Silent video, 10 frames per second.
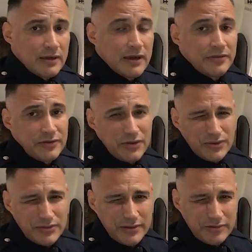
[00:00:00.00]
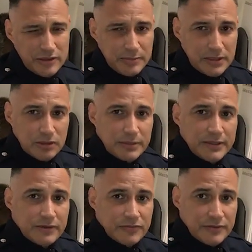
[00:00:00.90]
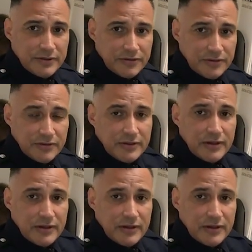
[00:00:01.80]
As you know, things are going to be a little bit different this year than